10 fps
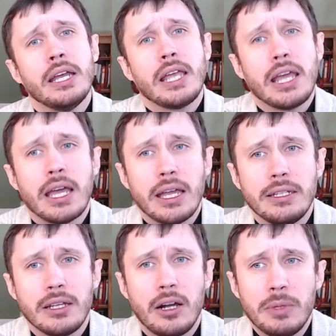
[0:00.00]

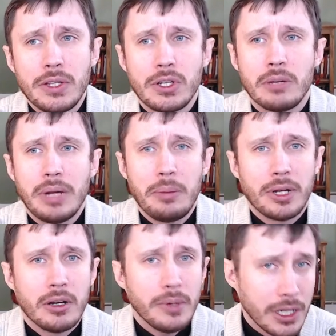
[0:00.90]
And unless you're going to bop it
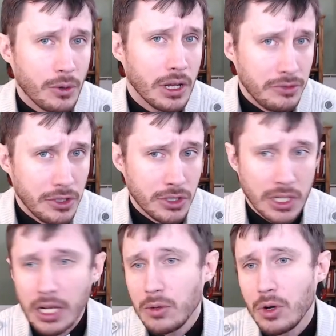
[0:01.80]
in a microwave, you're usually
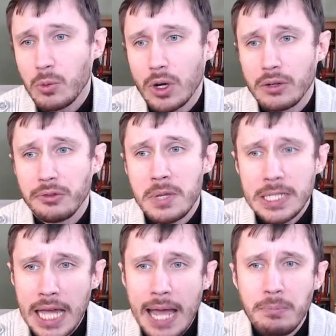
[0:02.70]
getting warm water from the
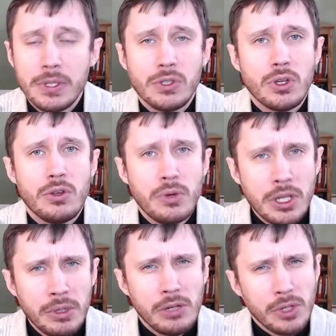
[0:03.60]
tap. And so you
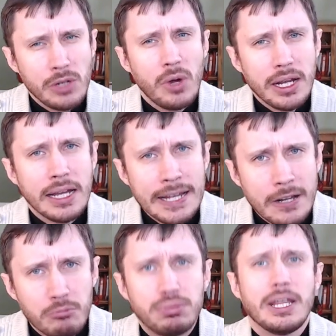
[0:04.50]
really want to
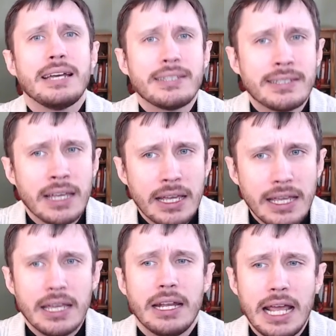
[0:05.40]
bless
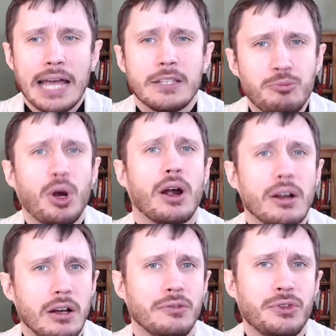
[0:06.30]
it as
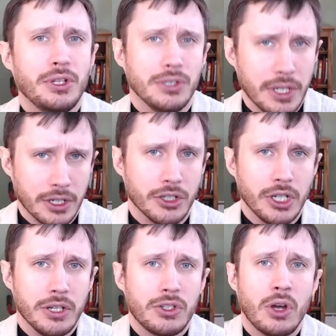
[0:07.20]
part of the
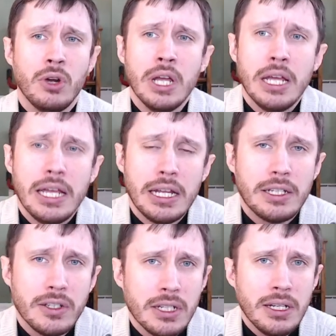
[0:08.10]
liturgy. So it
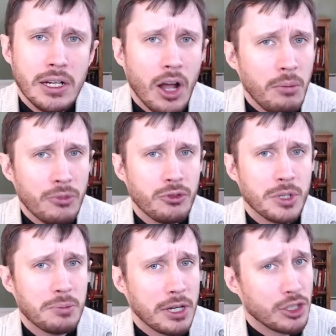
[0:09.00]
doesn't come from a
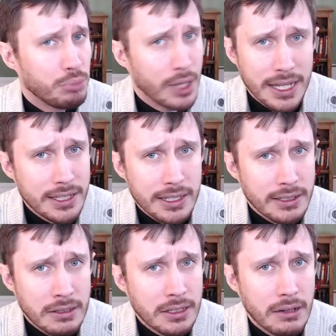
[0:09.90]
special place
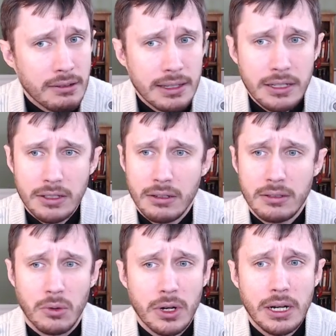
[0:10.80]
necessarily. It's
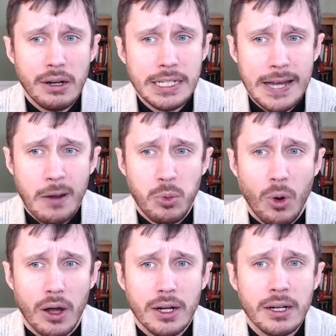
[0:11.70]
just ordinary tap
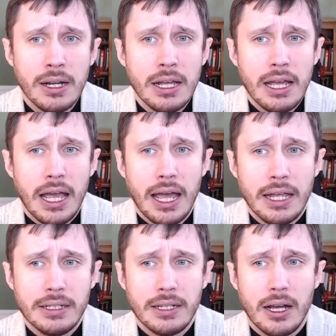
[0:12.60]
water.
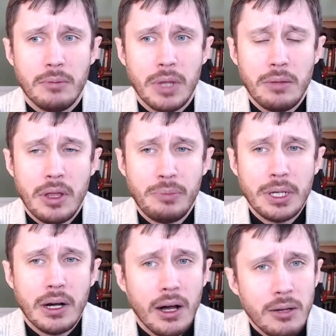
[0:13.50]
And it
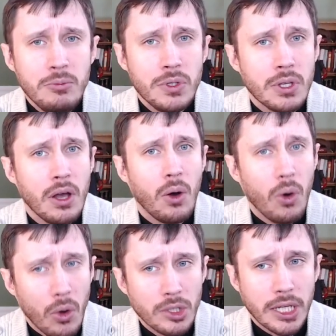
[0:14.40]
becomes
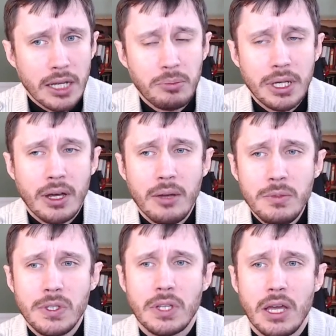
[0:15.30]
holy. It becomes
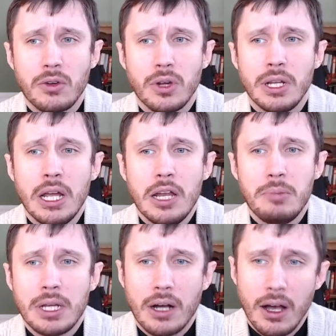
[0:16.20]
sacred
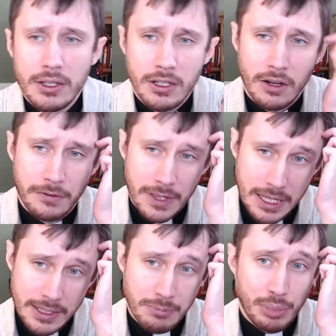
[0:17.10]
because of
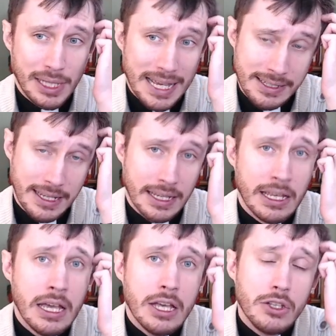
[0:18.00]
this blessing.
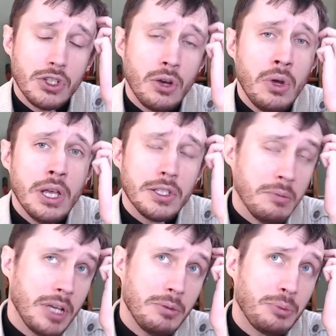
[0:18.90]
So
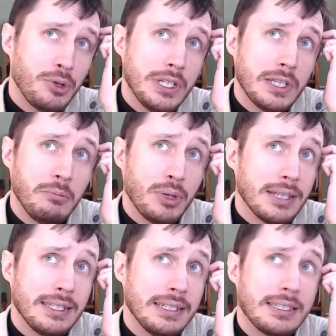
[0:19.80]
sometimes a priest can
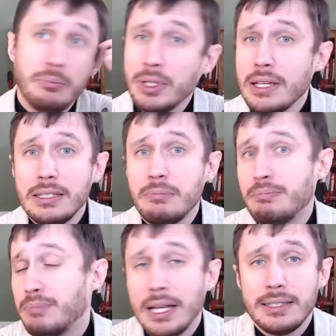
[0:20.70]
bless it as simply as
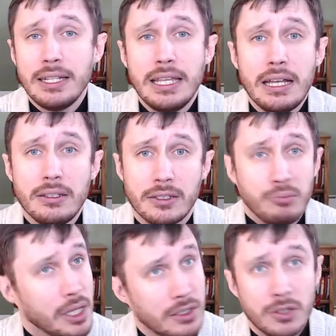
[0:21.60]
he'd bless anything else.
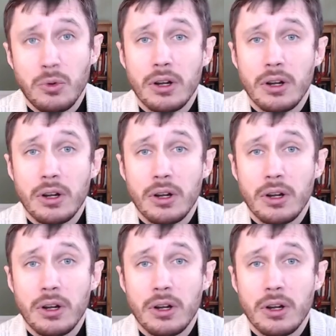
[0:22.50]
Bless this water